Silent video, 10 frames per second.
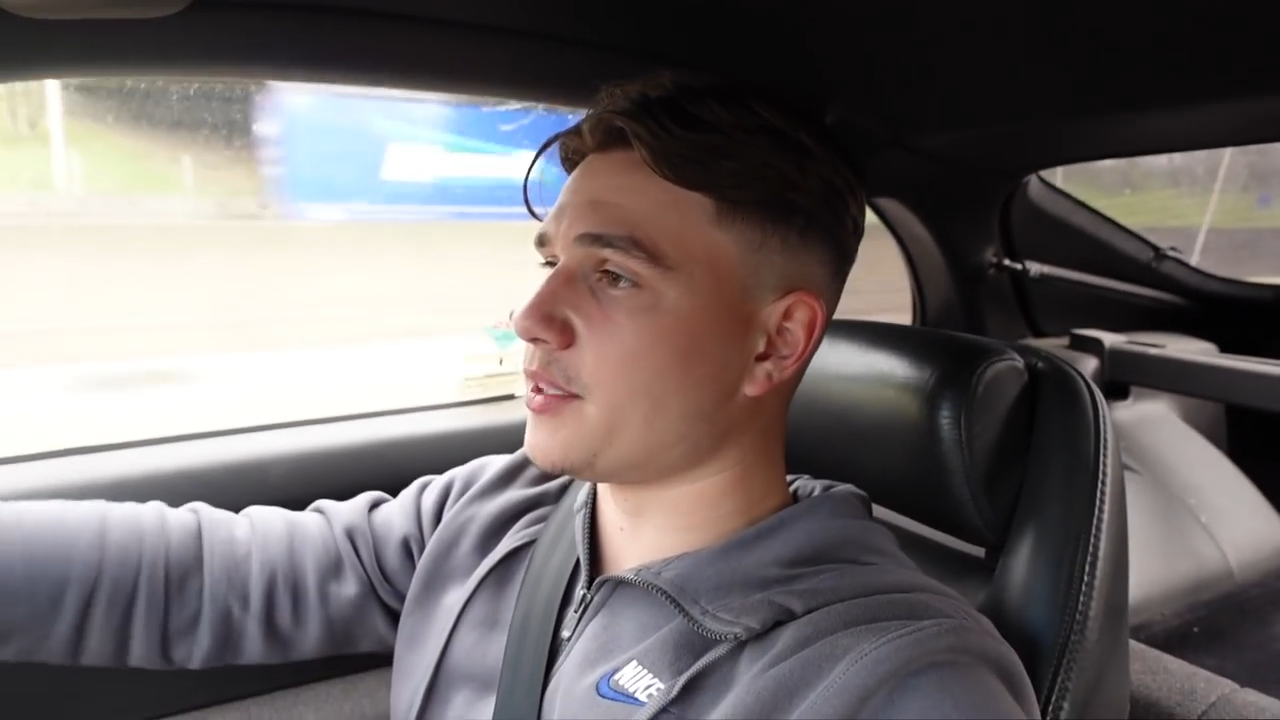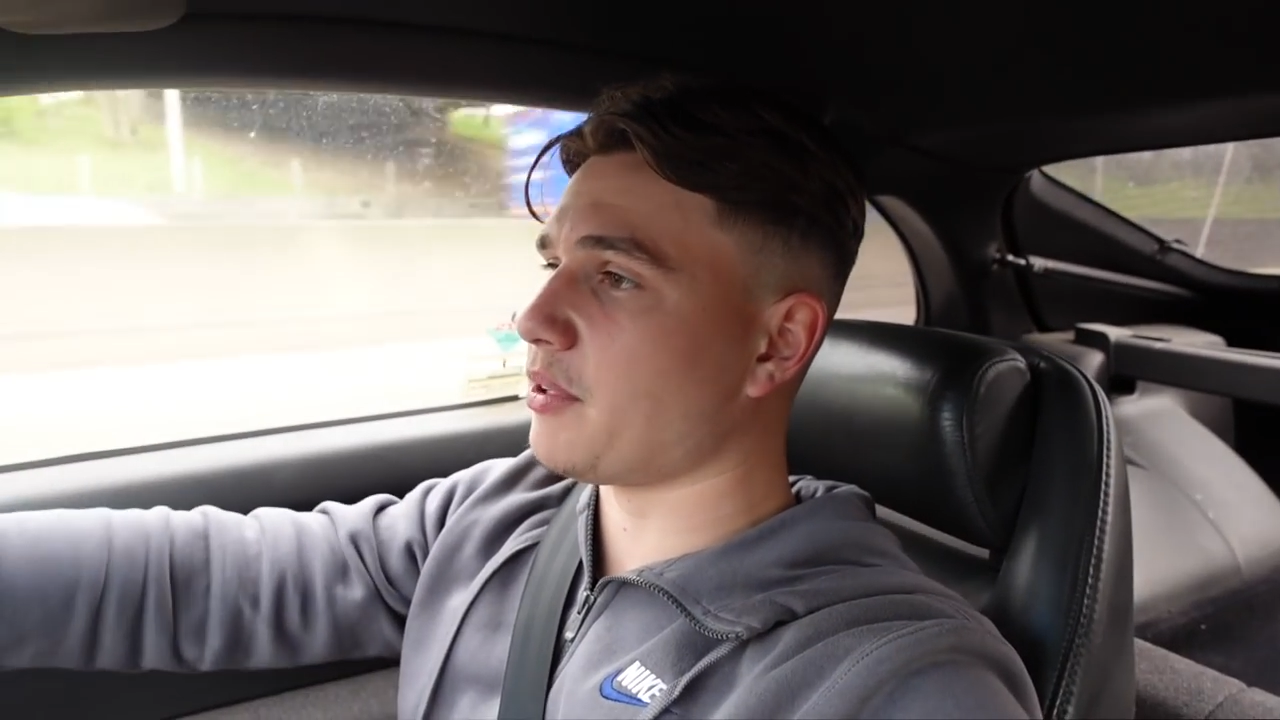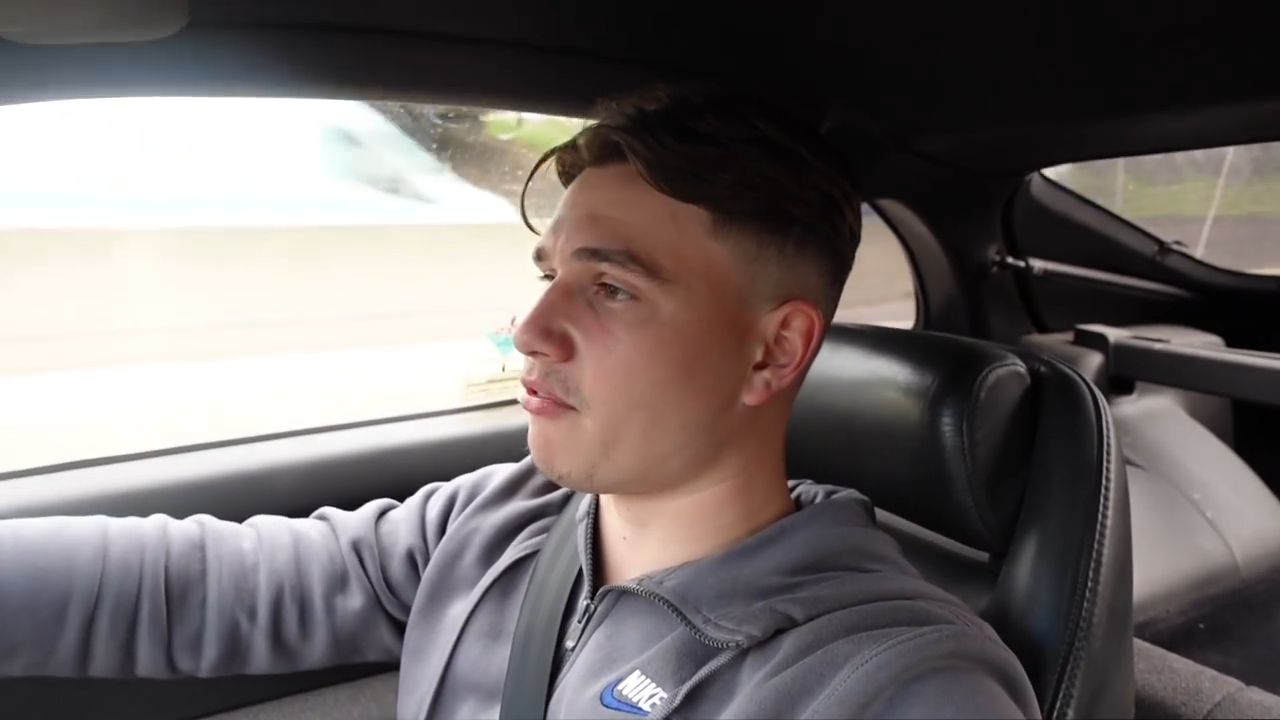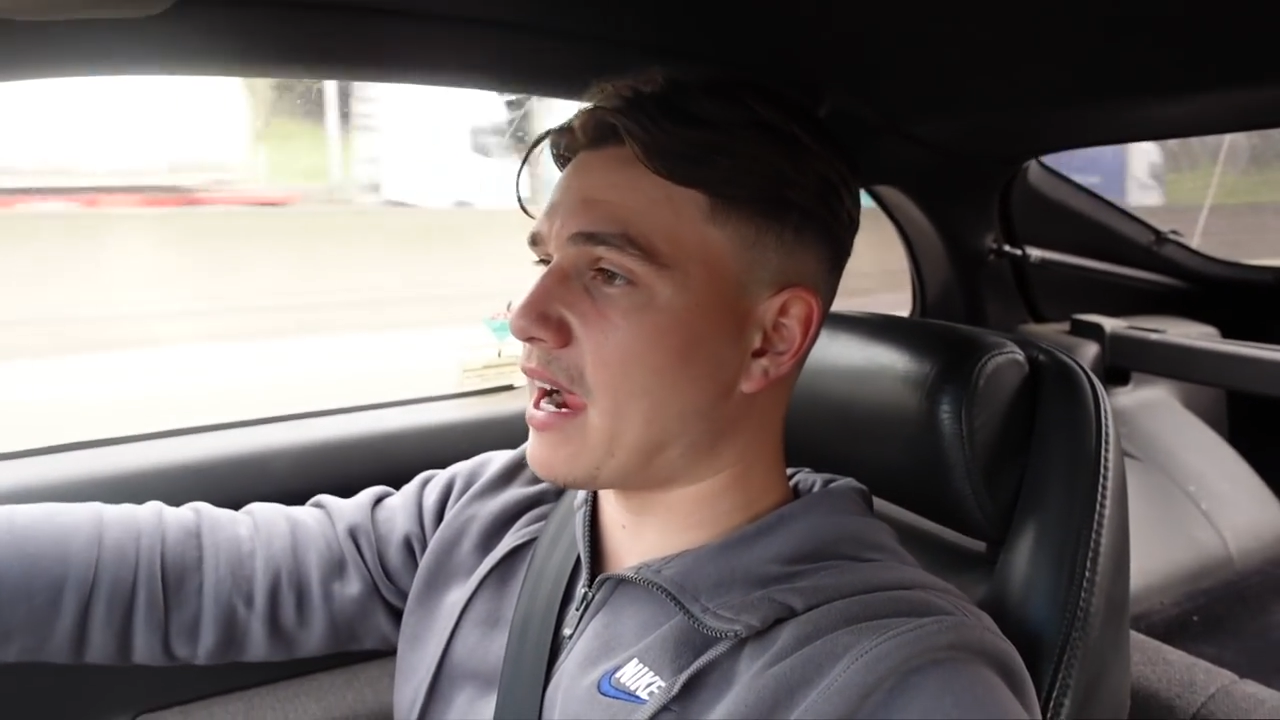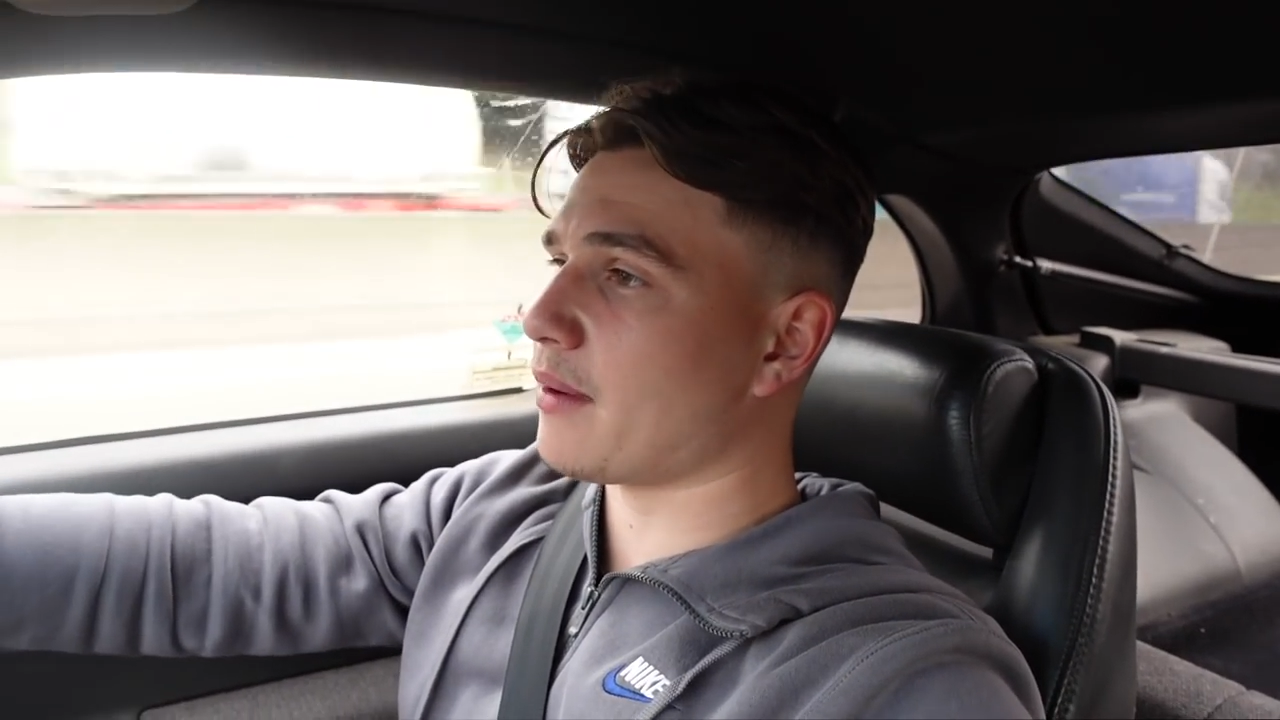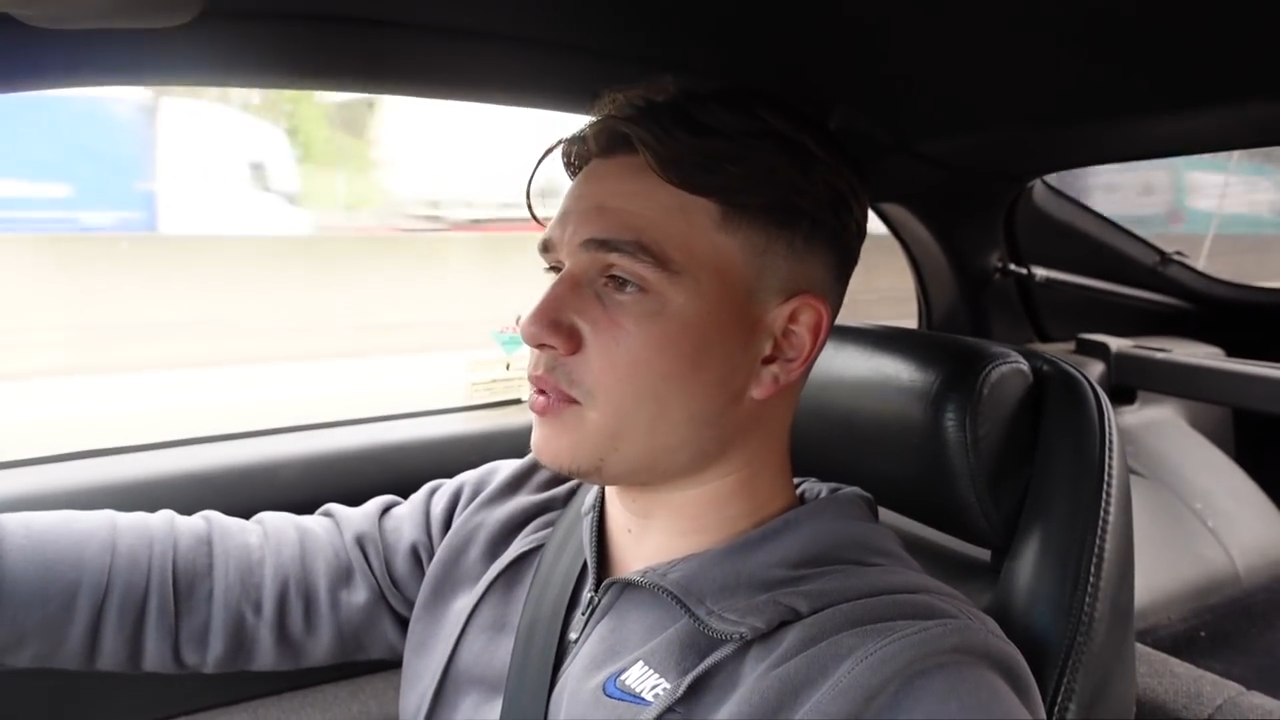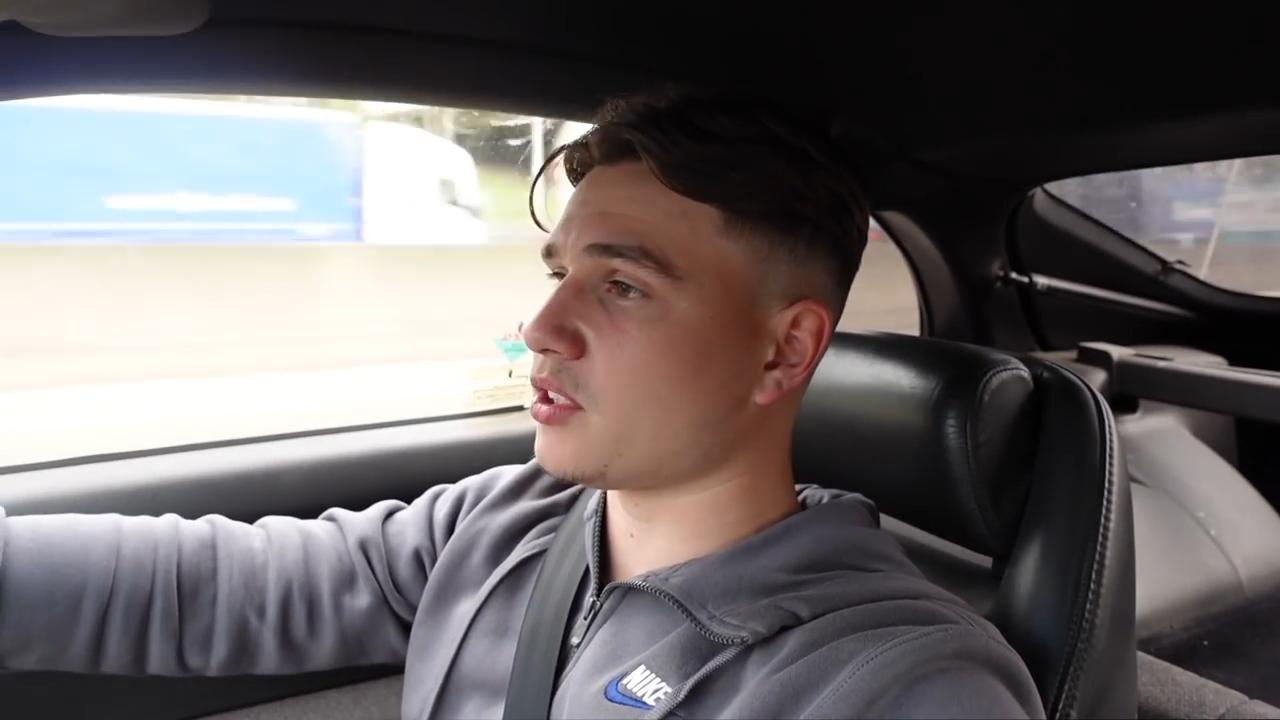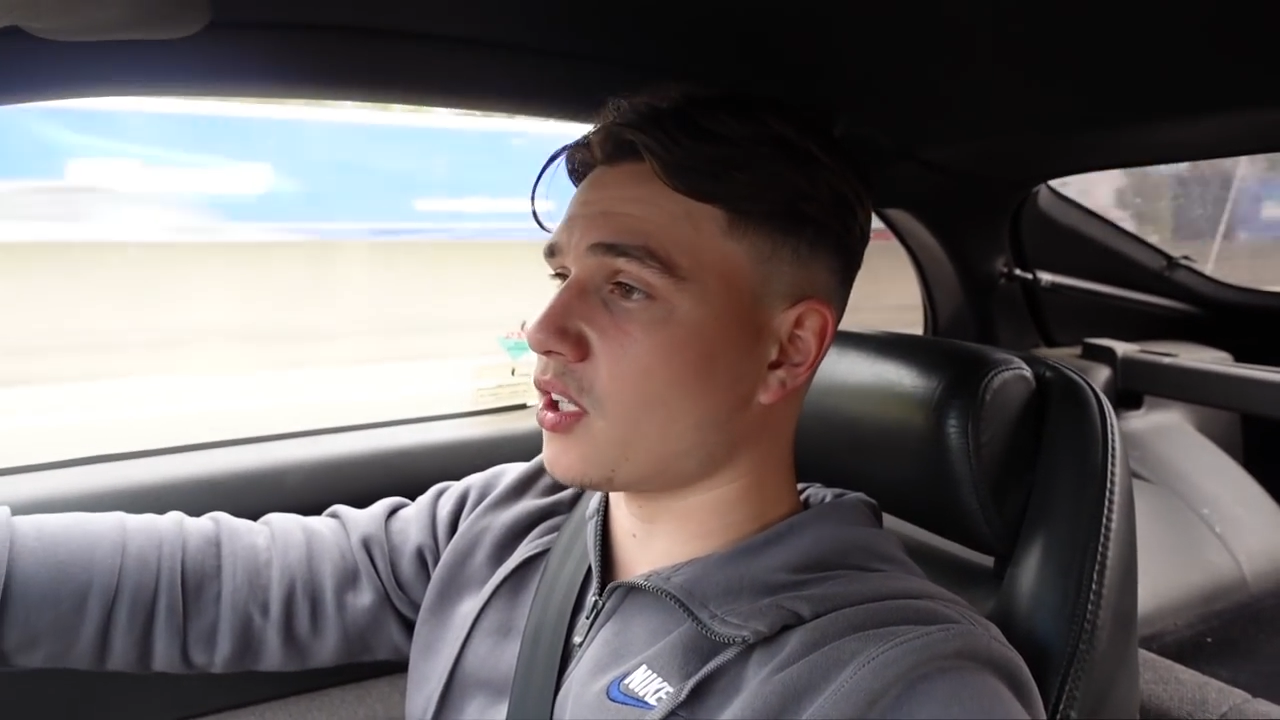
to be wrapped.